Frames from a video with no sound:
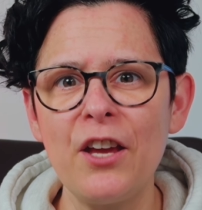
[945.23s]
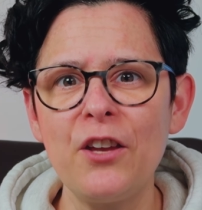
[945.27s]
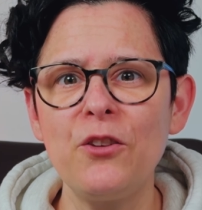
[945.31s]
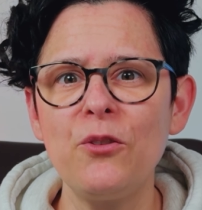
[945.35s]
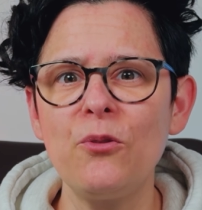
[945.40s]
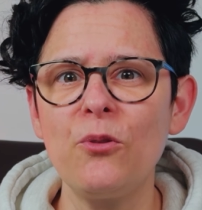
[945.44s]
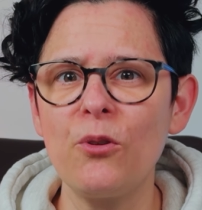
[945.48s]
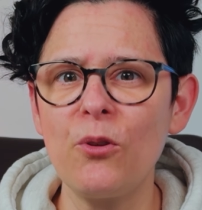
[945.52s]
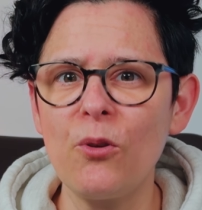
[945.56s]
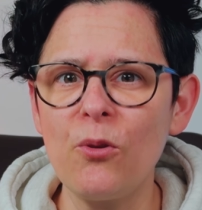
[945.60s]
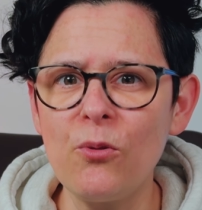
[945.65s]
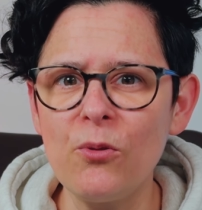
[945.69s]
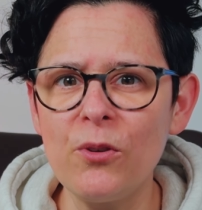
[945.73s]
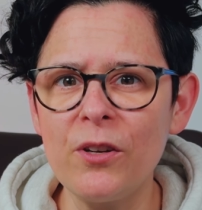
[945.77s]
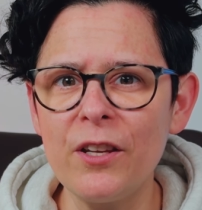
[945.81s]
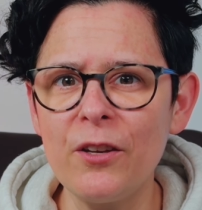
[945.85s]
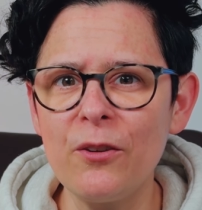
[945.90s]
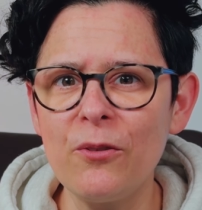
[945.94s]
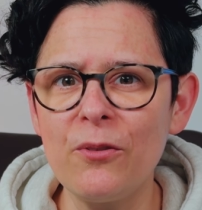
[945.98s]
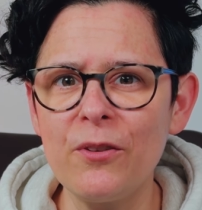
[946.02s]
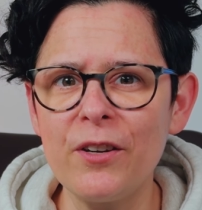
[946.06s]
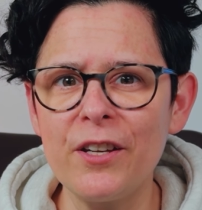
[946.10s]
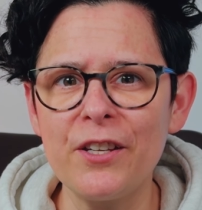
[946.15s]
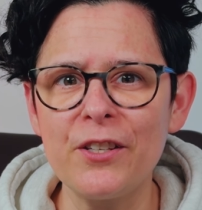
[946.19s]
your
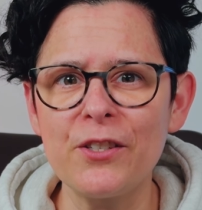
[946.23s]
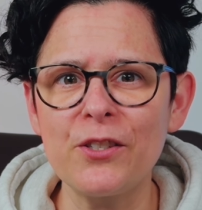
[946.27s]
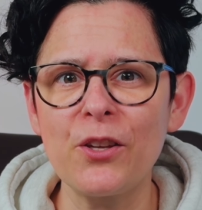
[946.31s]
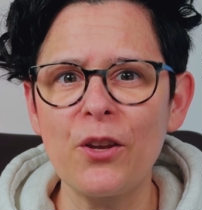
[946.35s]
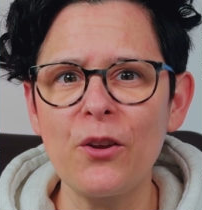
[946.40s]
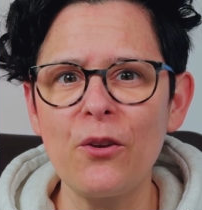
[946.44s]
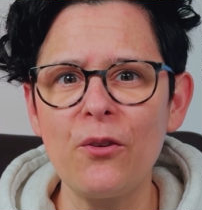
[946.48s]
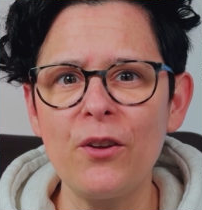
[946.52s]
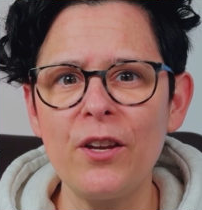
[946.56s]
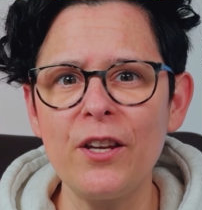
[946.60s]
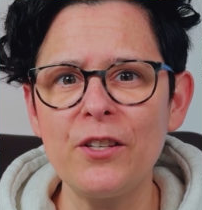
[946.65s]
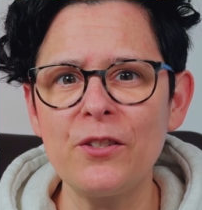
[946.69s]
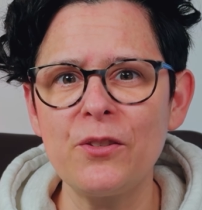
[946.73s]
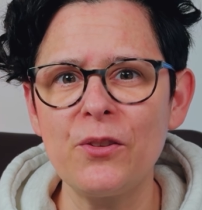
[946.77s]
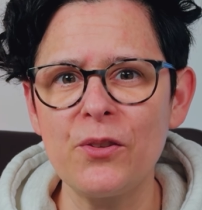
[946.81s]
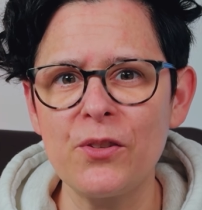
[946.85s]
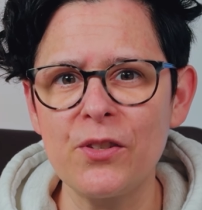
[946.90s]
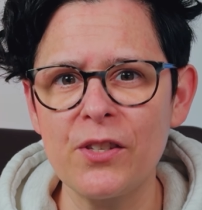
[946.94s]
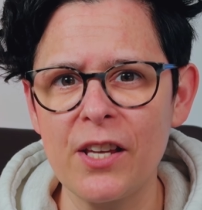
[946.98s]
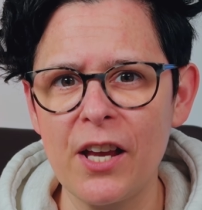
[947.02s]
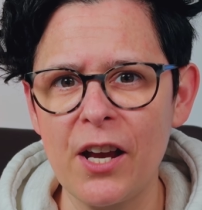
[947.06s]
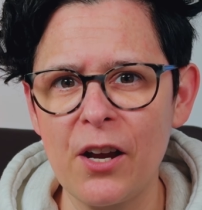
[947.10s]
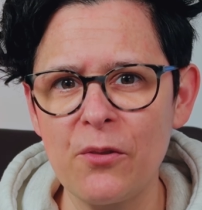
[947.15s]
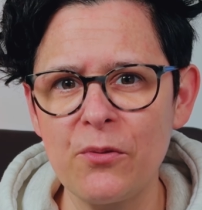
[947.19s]
audio is going to
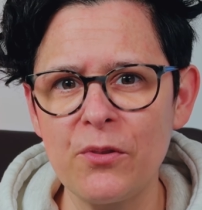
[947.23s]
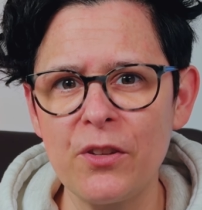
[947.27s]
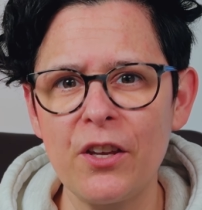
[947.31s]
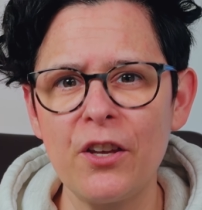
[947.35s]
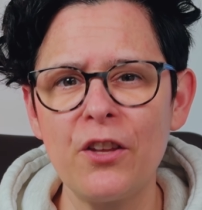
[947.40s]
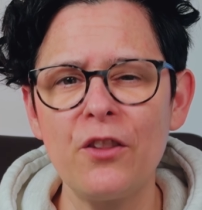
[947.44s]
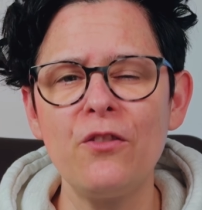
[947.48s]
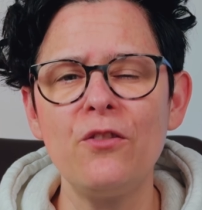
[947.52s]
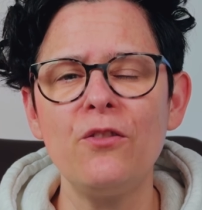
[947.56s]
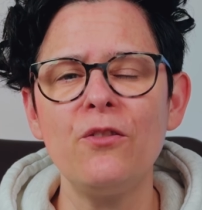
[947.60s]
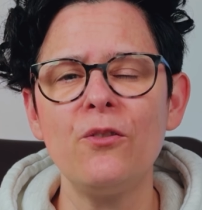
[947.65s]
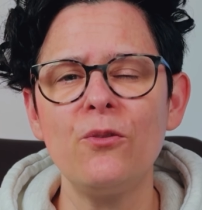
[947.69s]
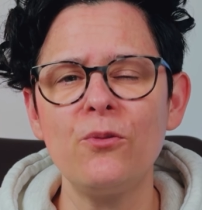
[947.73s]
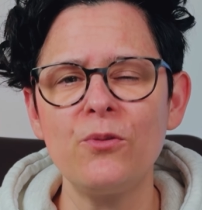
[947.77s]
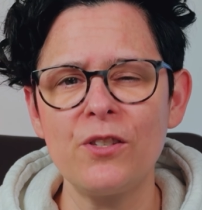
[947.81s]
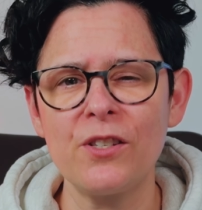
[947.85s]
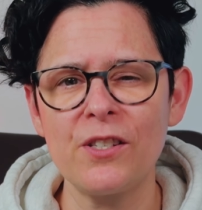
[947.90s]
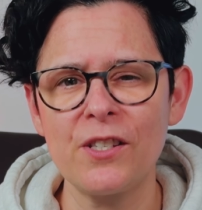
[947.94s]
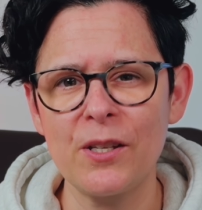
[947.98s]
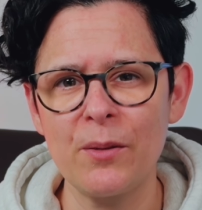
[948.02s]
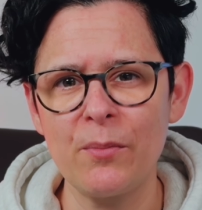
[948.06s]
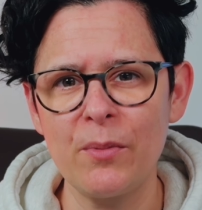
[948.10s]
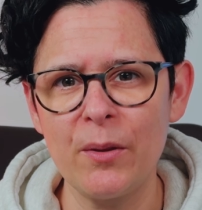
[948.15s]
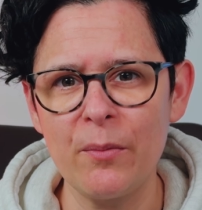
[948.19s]
sound
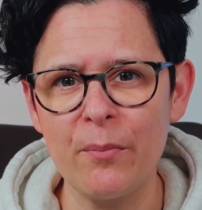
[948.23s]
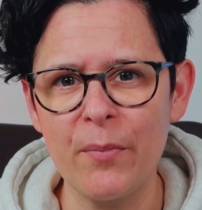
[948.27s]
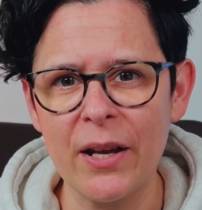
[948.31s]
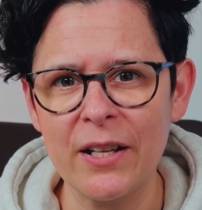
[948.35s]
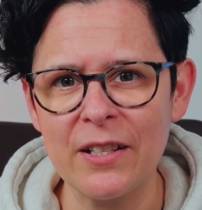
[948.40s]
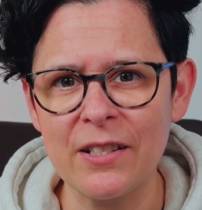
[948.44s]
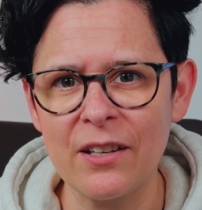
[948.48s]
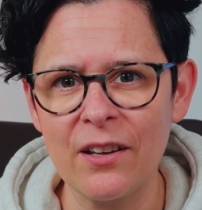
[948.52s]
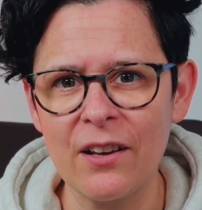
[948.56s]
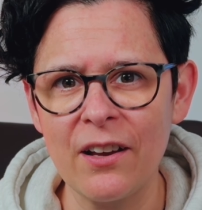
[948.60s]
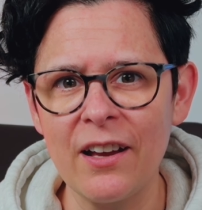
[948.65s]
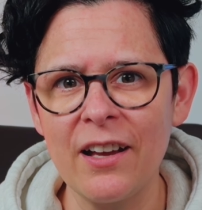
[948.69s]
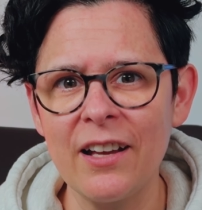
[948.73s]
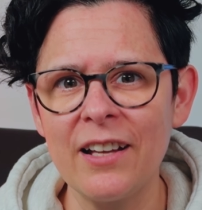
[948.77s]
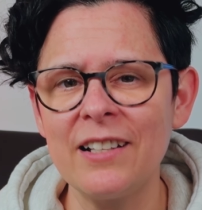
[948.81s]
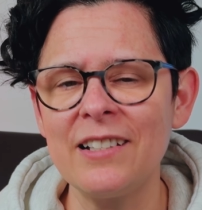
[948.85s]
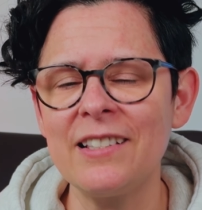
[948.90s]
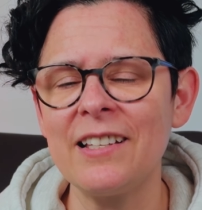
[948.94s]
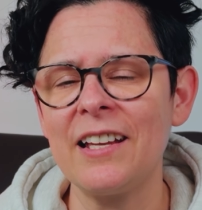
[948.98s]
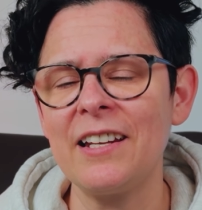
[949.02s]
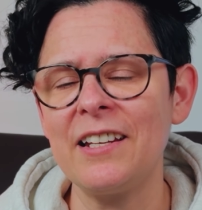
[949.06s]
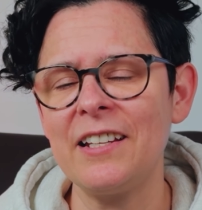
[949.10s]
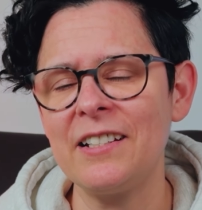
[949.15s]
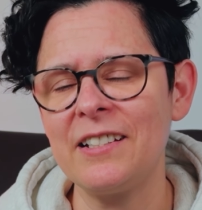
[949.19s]
noticeably better
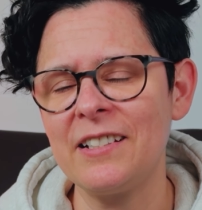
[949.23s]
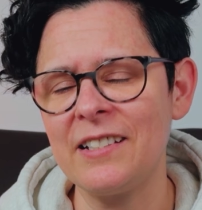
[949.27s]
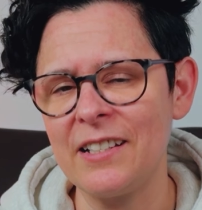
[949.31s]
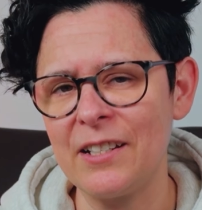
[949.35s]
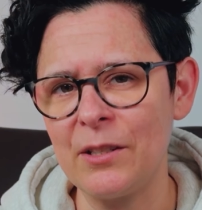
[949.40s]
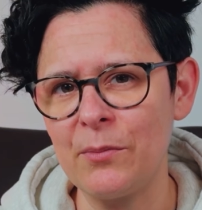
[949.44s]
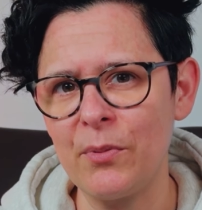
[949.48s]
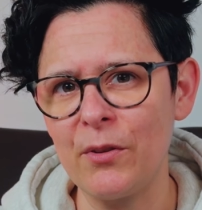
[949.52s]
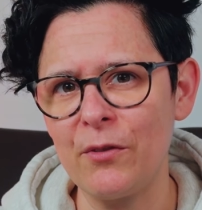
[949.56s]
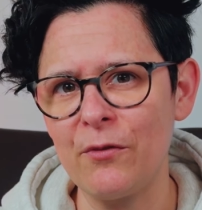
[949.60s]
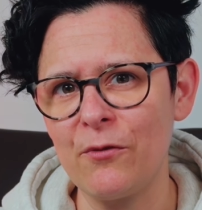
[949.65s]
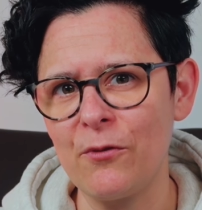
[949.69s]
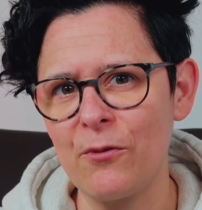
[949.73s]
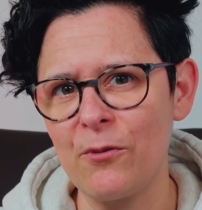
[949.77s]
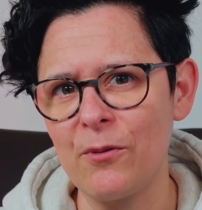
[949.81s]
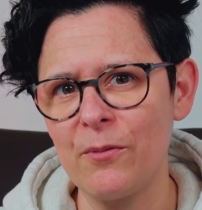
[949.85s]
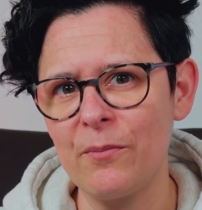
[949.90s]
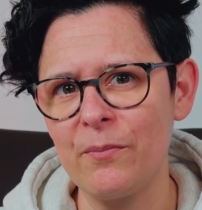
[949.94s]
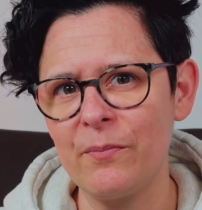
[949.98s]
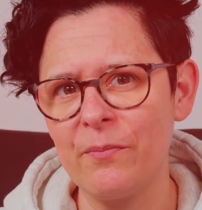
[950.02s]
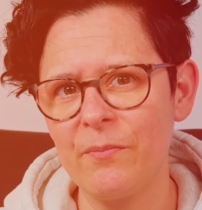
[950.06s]
than it did before.